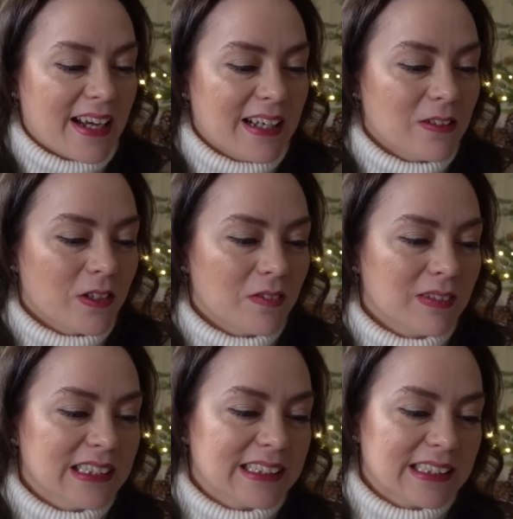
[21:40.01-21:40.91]
and I thought it
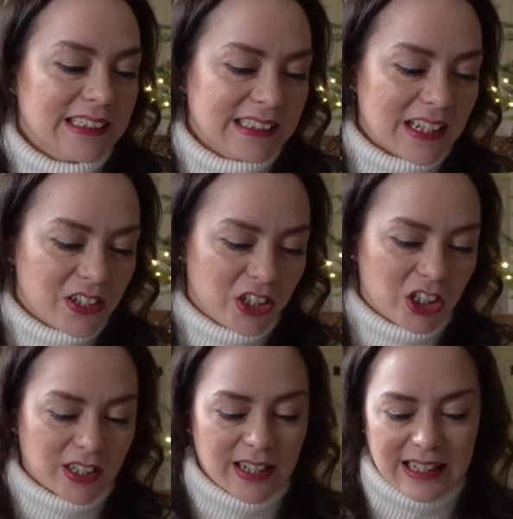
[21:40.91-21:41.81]
was
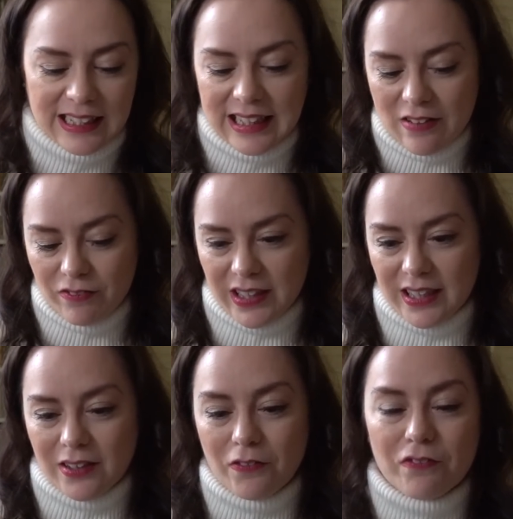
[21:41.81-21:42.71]
such a
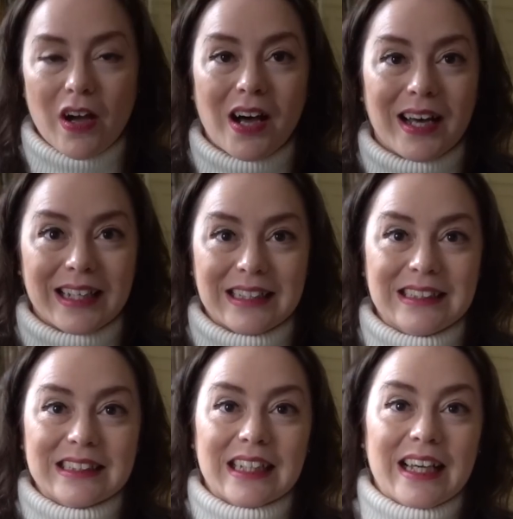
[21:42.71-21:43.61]
clever
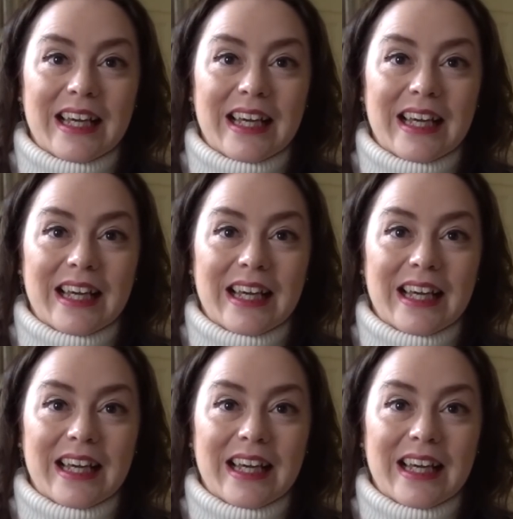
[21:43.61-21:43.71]
find.